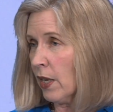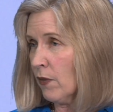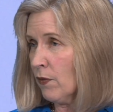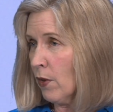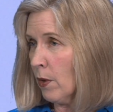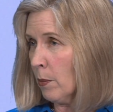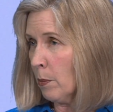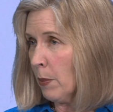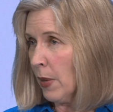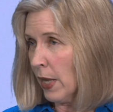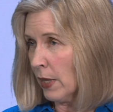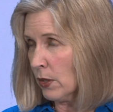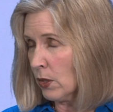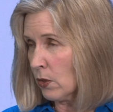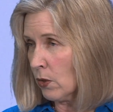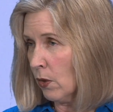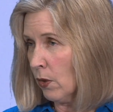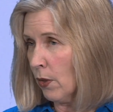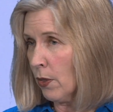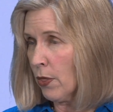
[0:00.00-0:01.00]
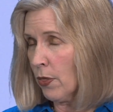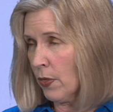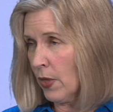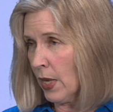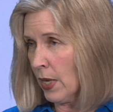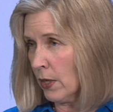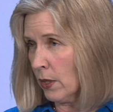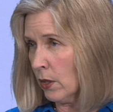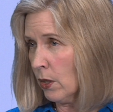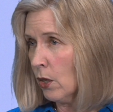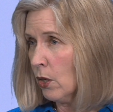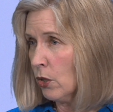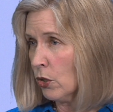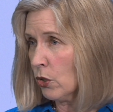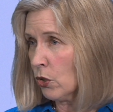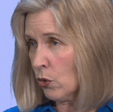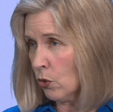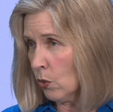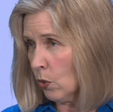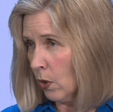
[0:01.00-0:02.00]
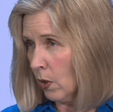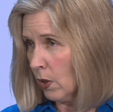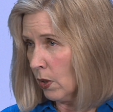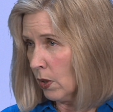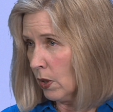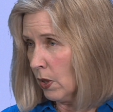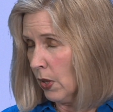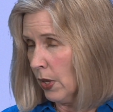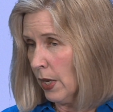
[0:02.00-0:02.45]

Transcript: of a pencil-thin stool,